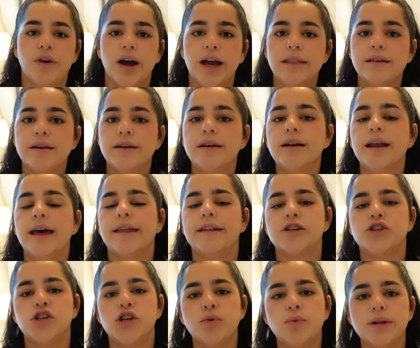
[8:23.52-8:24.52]
Find her and
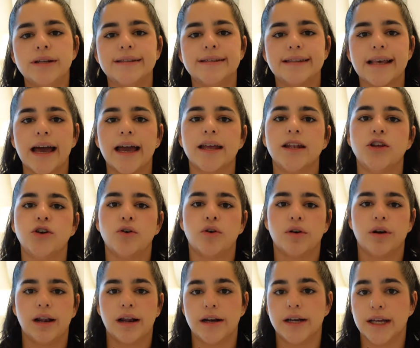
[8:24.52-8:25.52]
she will sign
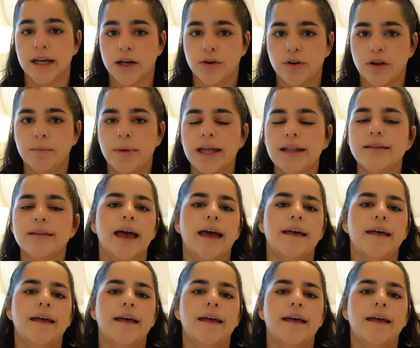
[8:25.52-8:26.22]
your learning agreement.